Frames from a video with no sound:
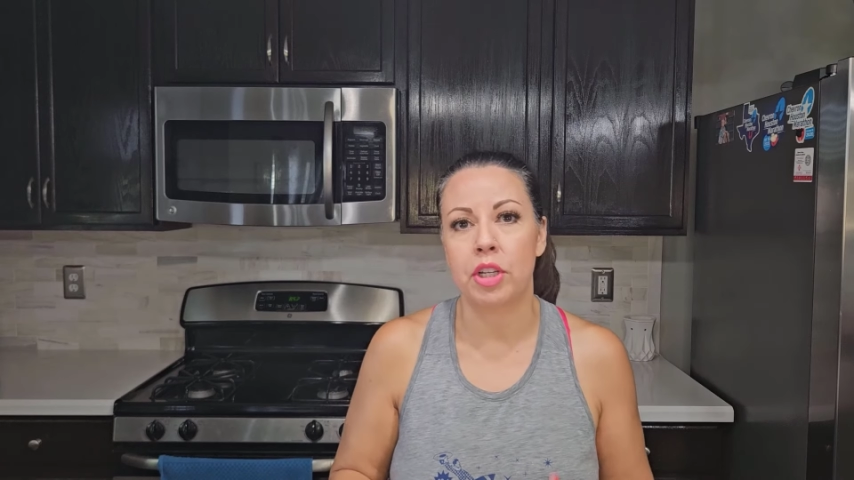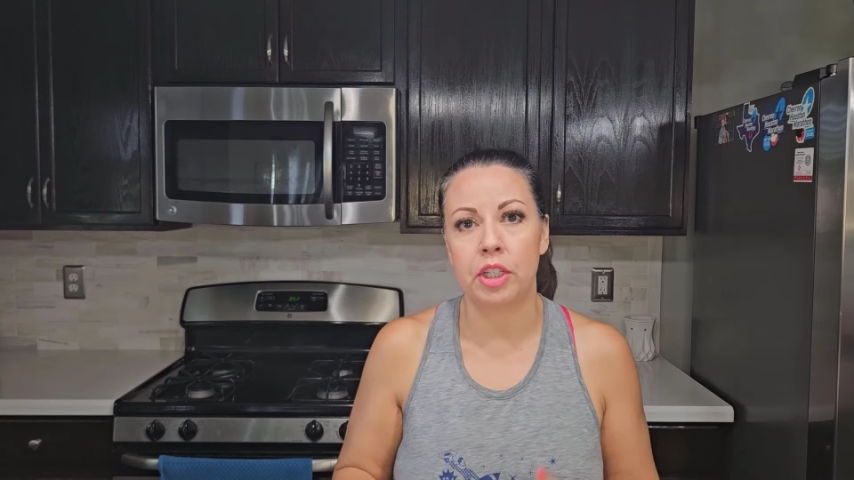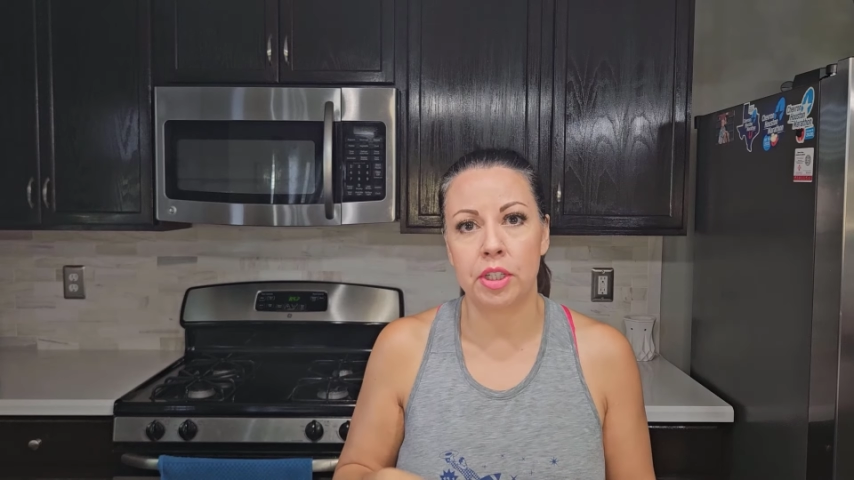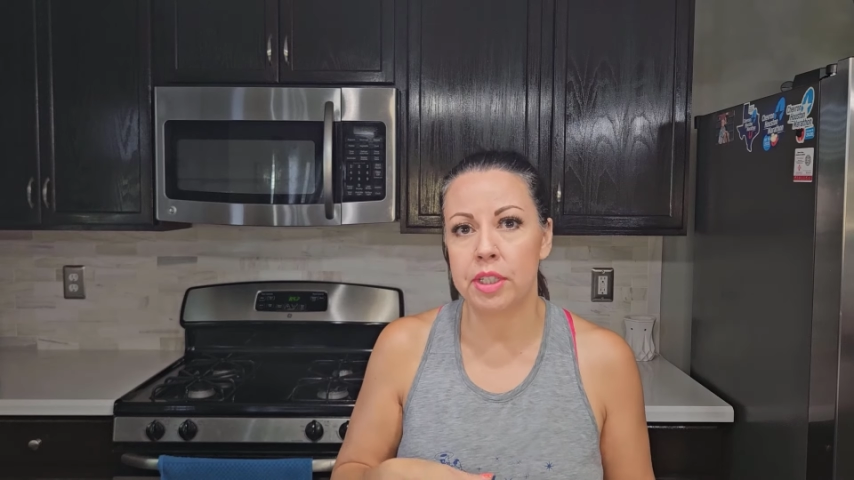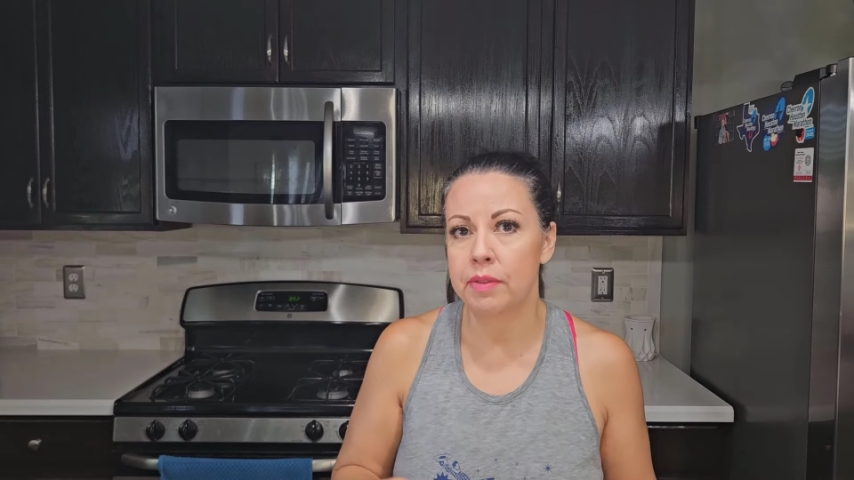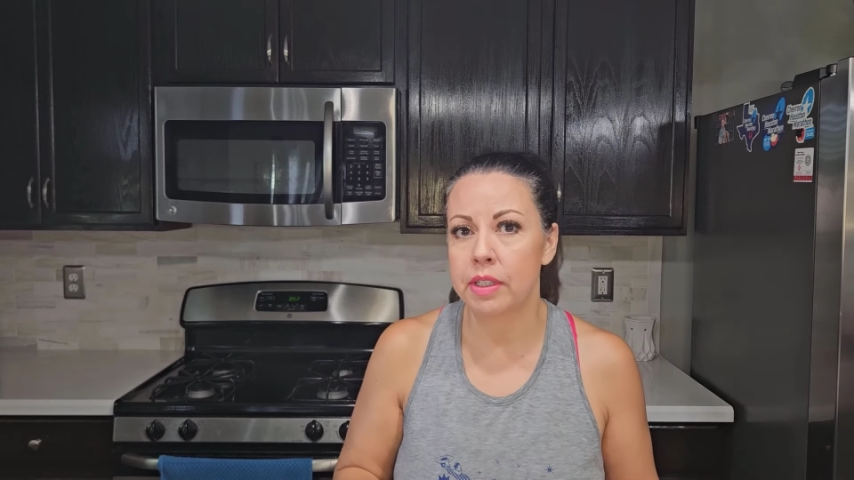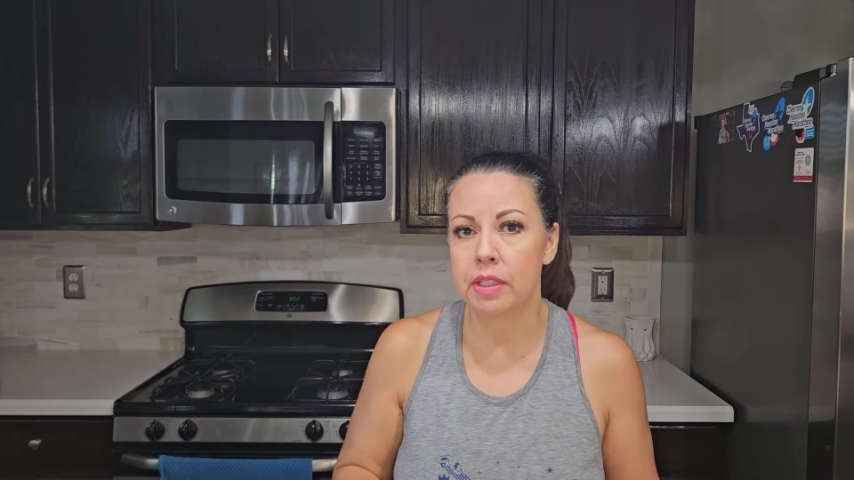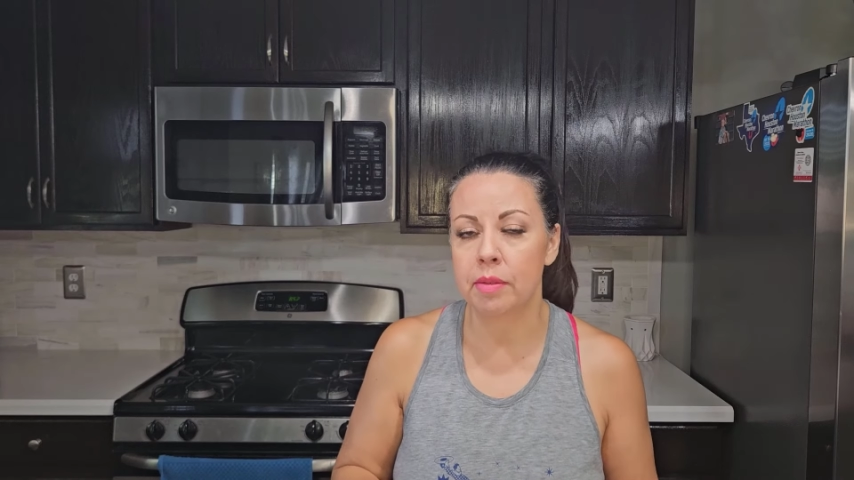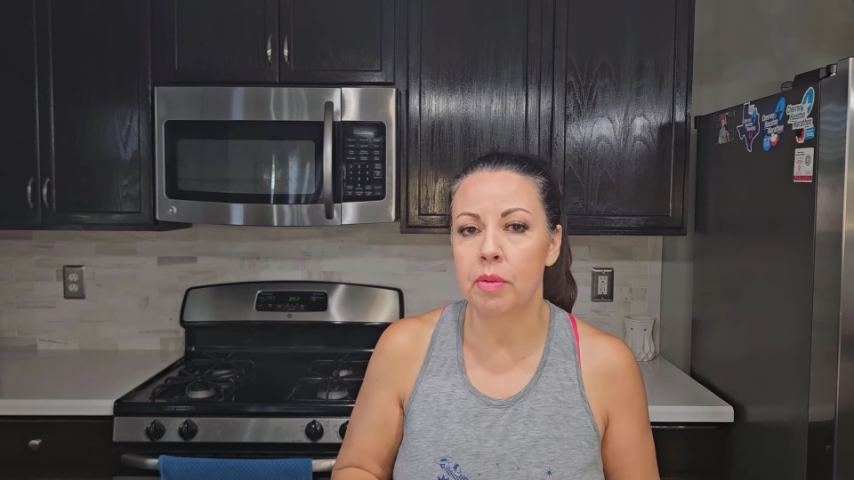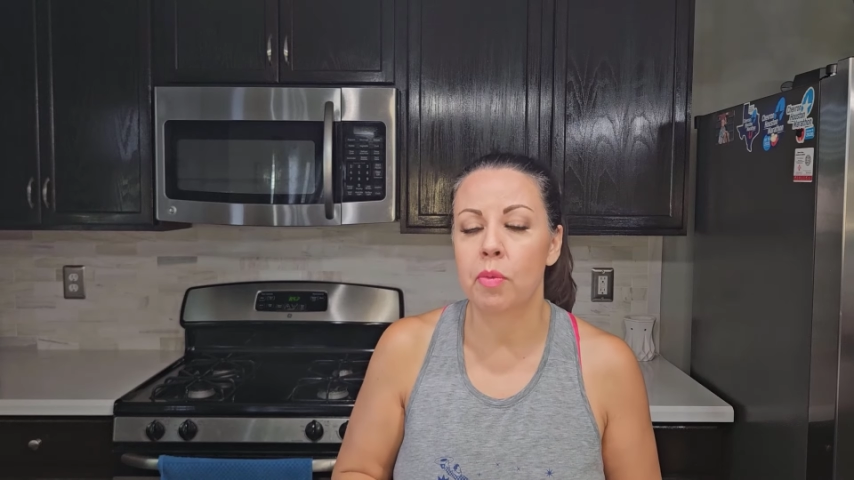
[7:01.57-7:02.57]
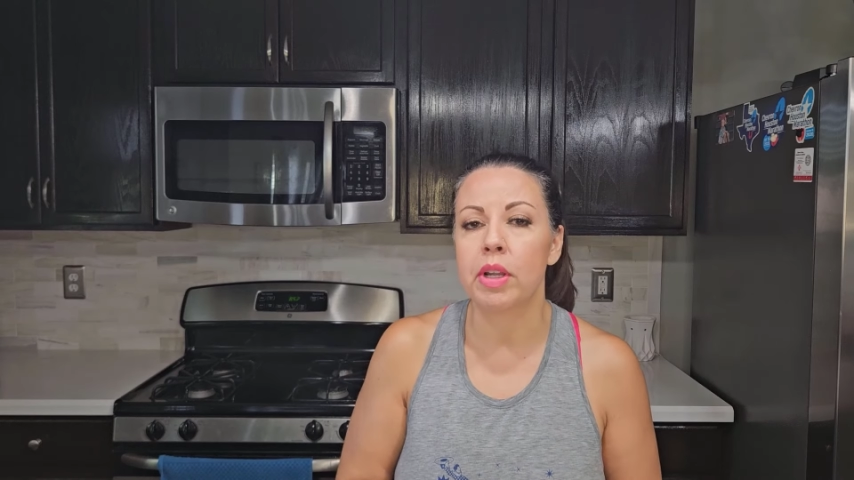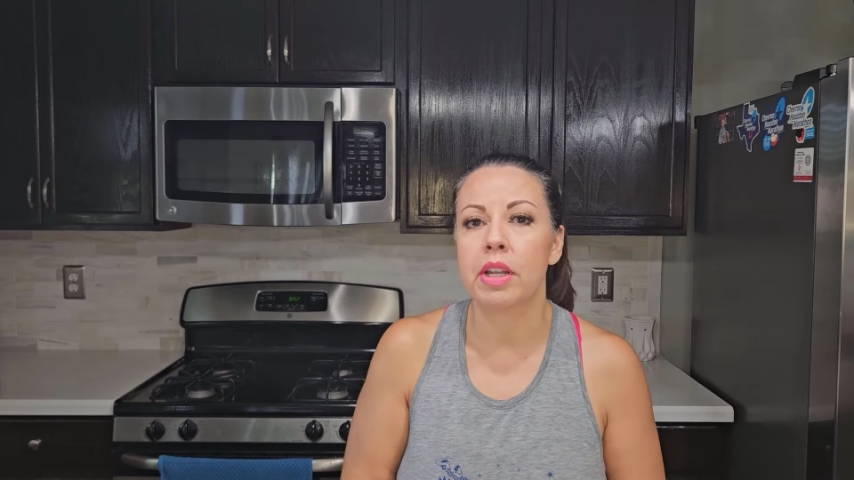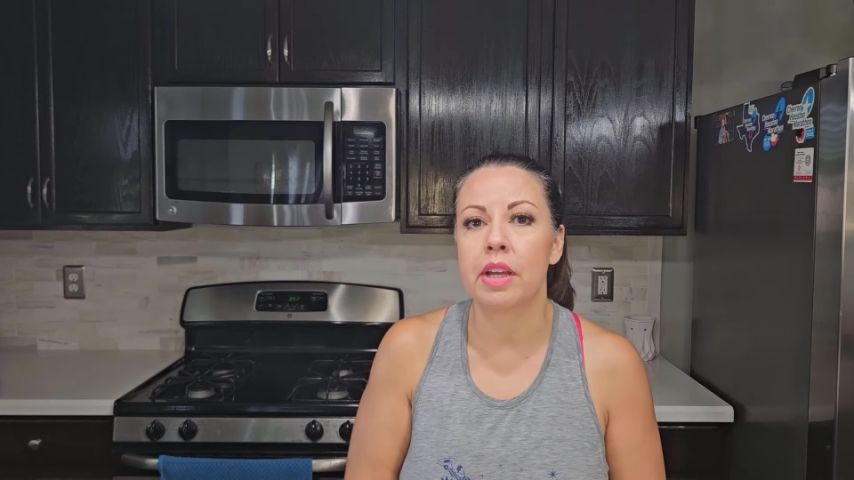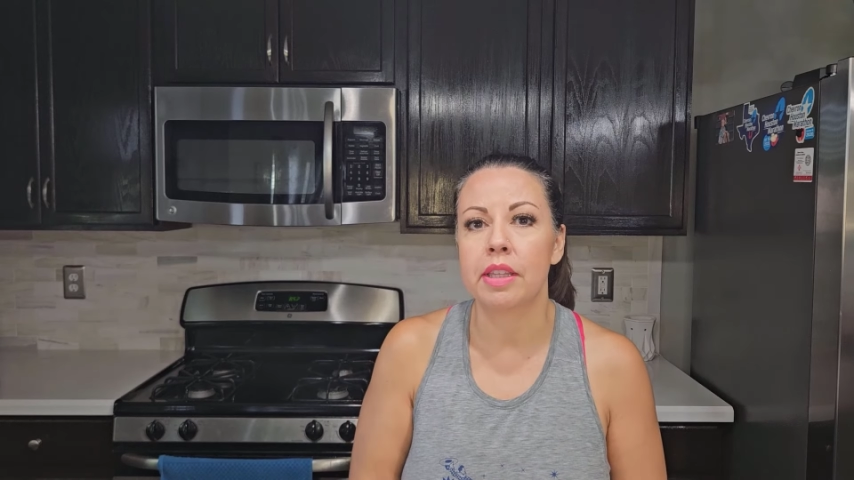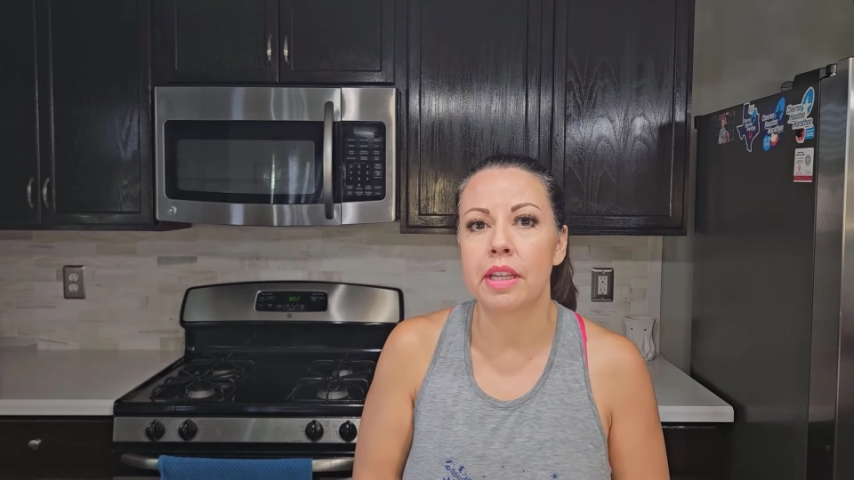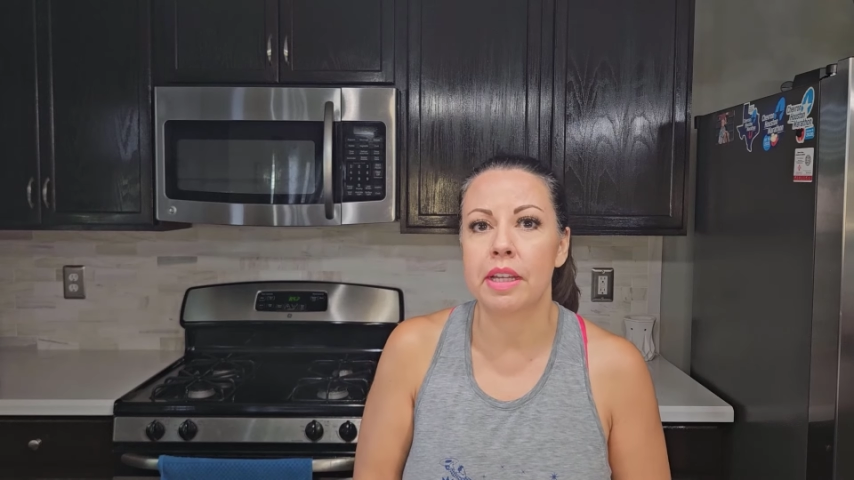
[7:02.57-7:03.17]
your digestive system and whatnot,